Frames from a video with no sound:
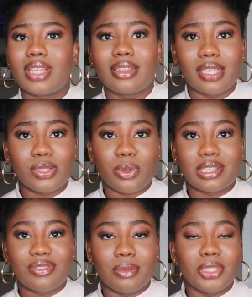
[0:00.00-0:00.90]
this
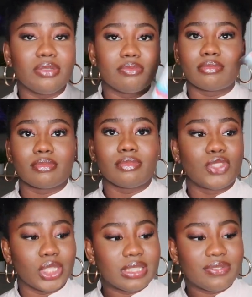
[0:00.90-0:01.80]
works for me
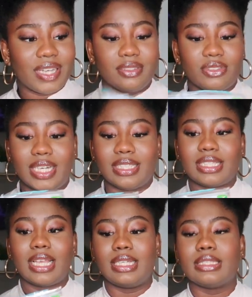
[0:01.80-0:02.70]
just fine,
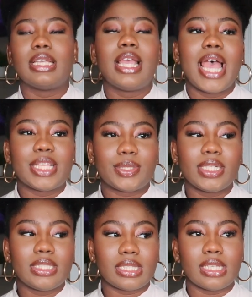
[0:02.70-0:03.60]
right? And
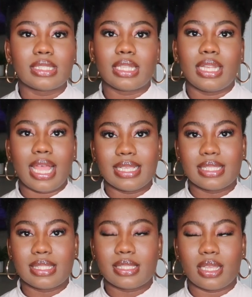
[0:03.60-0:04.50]
especially since
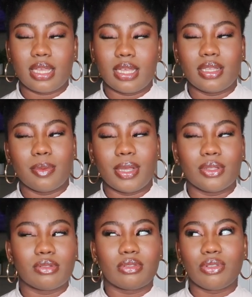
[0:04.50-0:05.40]

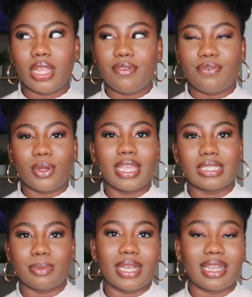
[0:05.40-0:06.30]
about 3-4
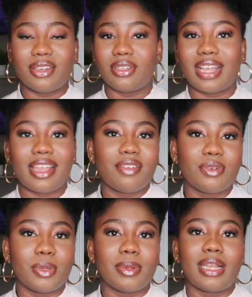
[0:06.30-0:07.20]
years back, I
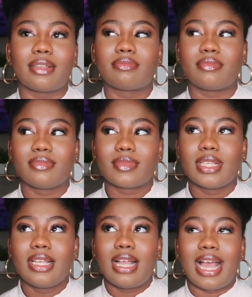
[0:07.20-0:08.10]
can't remember, like,
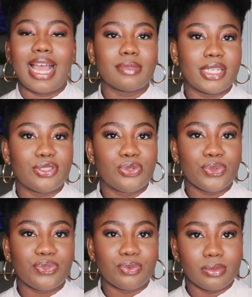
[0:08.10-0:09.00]
I had my
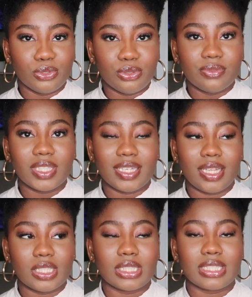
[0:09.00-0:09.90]
tooth removed,
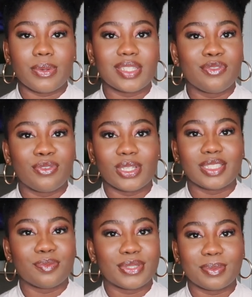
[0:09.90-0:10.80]
and that was because I wasn't
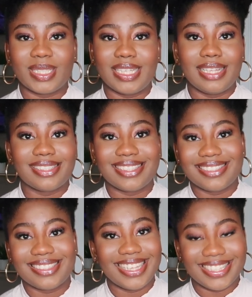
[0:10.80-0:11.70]
flossing properly, and
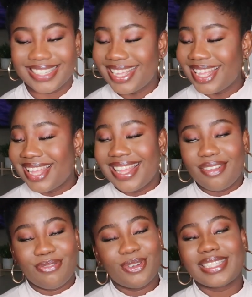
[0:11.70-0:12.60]
since then
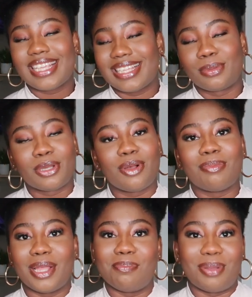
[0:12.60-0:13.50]
floss has
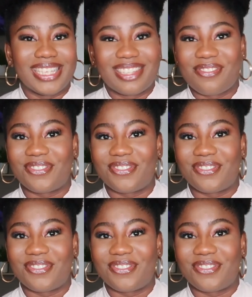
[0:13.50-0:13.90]
become my best